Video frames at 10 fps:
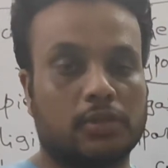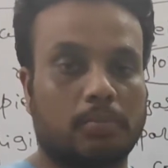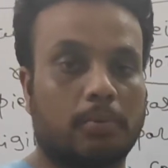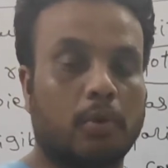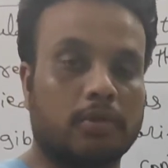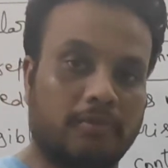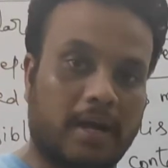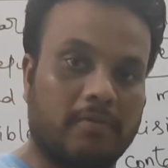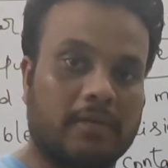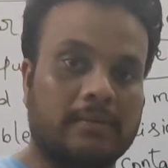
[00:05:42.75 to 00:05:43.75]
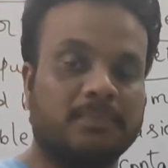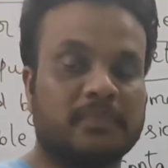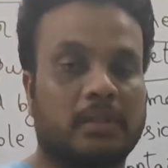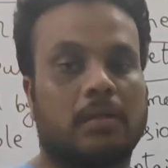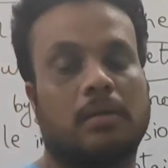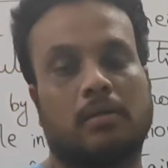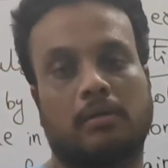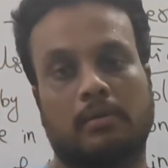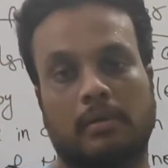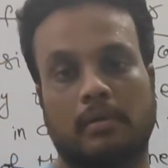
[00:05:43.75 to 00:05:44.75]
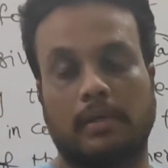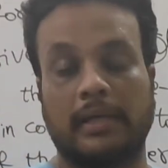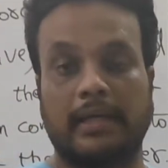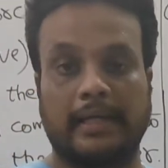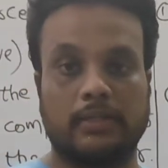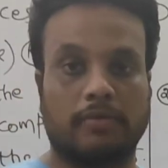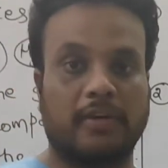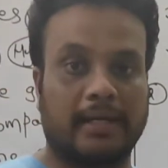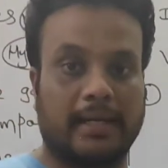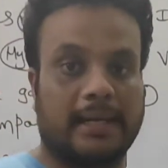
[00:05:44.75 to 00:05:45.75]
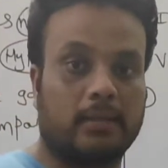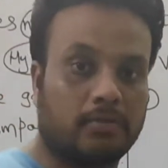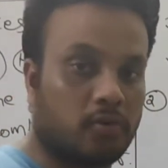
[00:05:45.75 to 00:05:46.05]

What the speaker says: so both favor increase of attractive